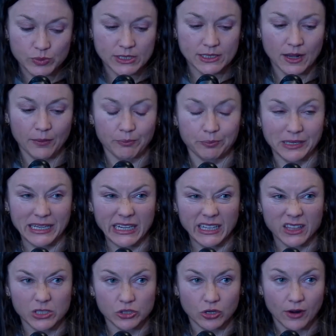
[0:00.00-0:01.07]
we stop beating
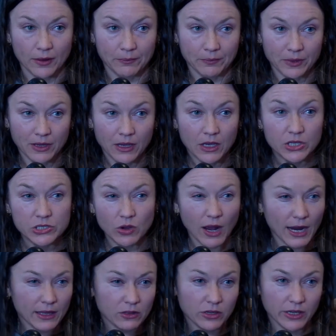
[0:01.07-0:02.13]
the drum. So
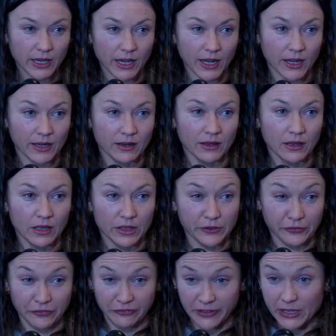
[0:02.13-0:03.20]
I look at the
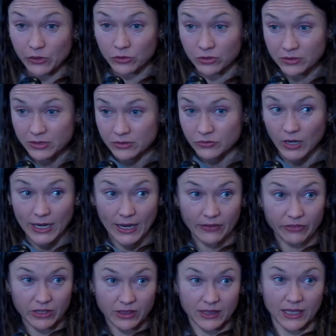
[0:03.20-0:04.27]
field, right,
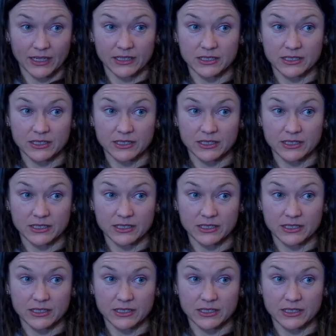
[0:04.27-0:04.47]
everything that